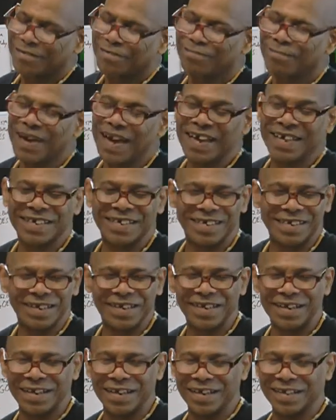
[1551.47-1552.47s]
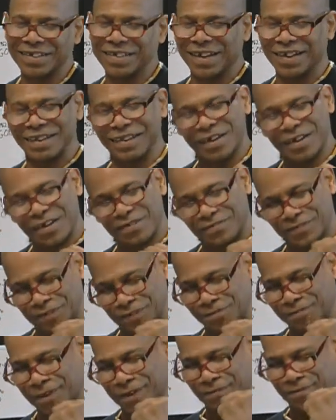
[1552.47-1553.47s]
Master Heeds, I love
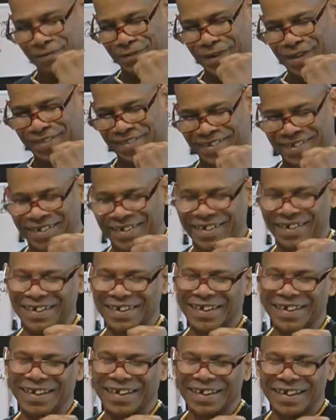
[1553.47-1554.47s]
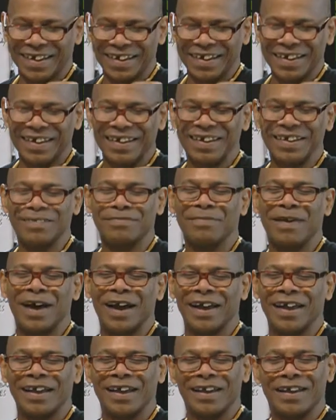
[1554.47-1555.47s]
you, my brother. He's
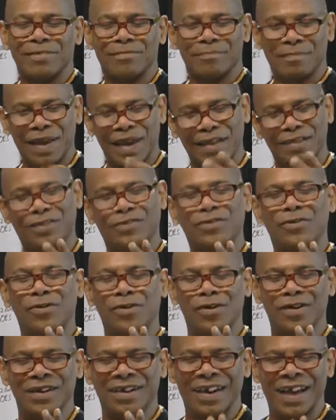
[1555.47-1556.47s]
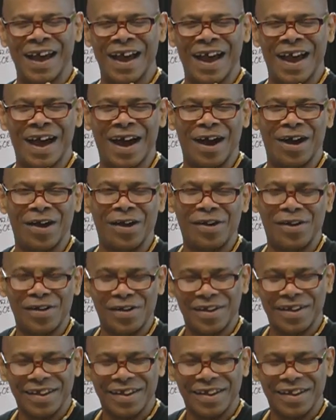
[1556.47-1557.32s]
my mentor now.